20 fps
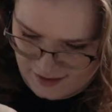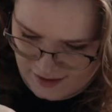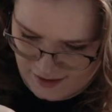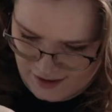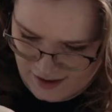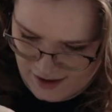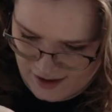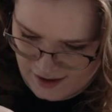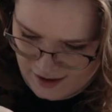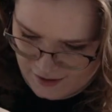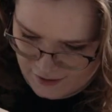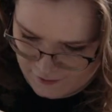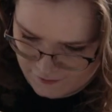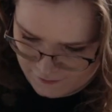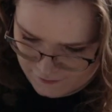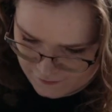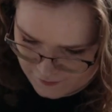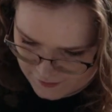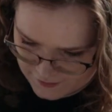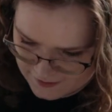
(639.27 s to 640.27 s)
I have
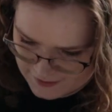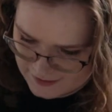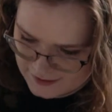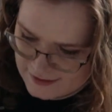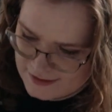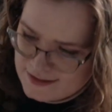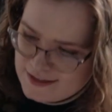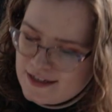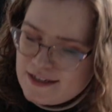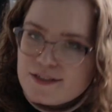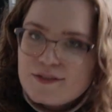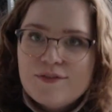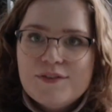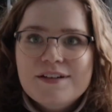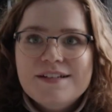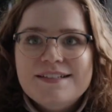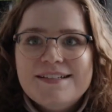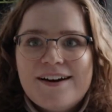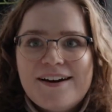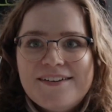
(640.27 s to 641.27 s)

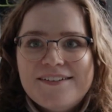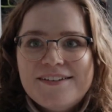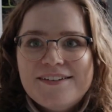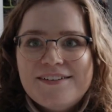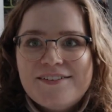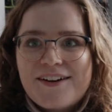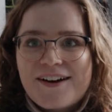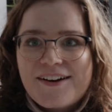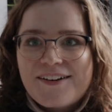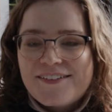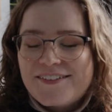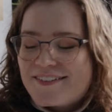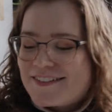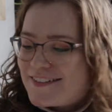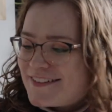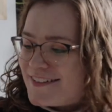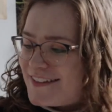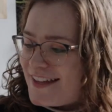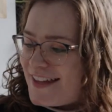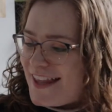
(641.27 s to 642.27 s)
successfully turned it around
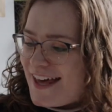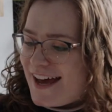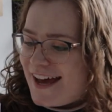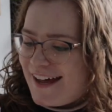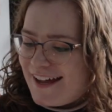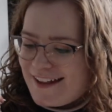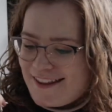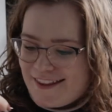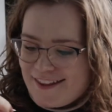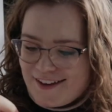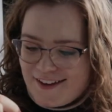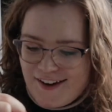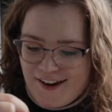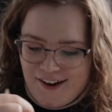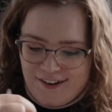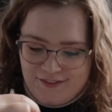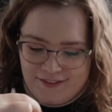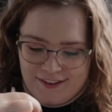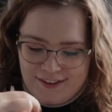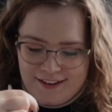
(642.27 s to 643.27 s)
so that the
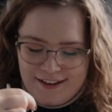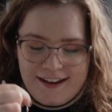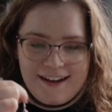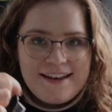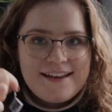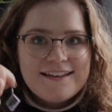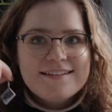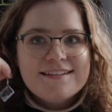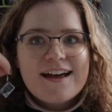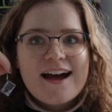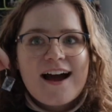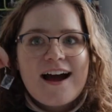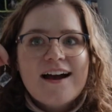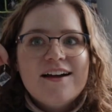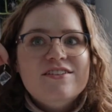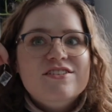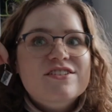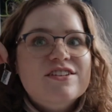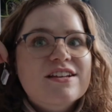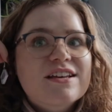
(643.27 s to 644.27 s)
cover is
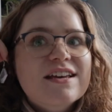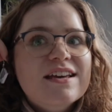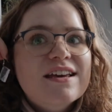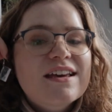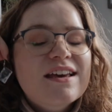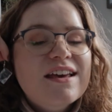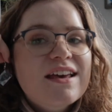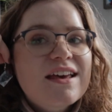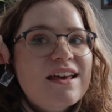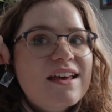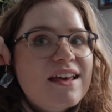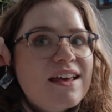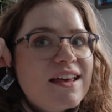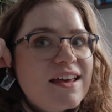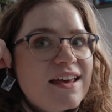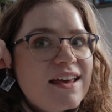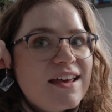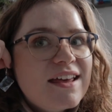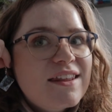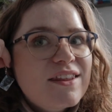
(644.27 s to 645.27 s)
actually
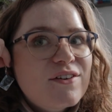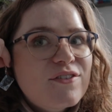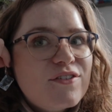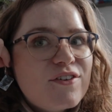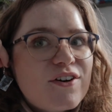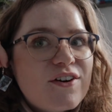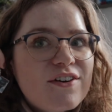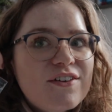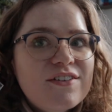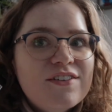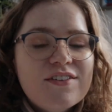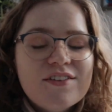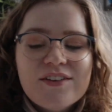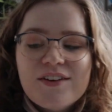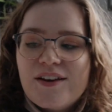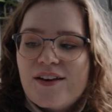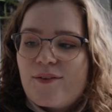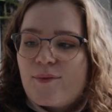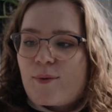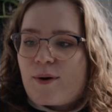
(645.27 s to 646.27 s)
in the front
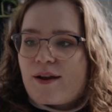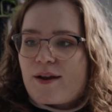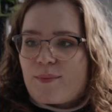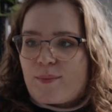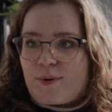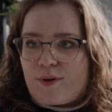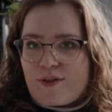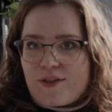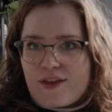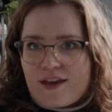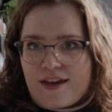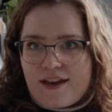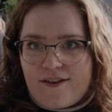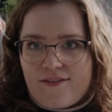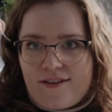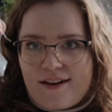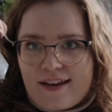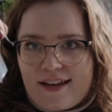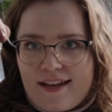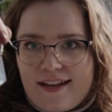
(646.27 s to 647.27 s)
when I put the
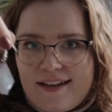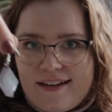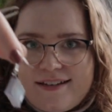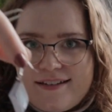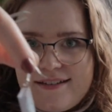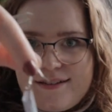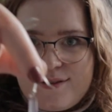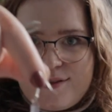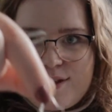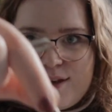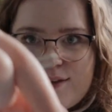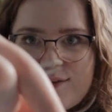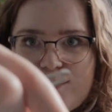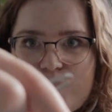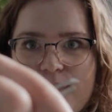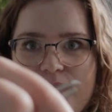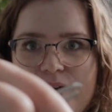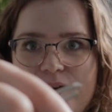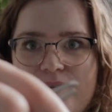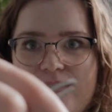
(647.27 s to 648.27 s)
earring in this
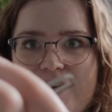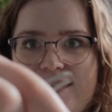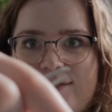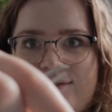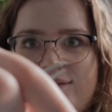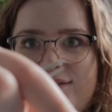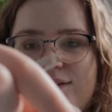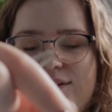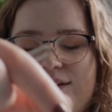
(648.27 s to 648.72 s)
way around.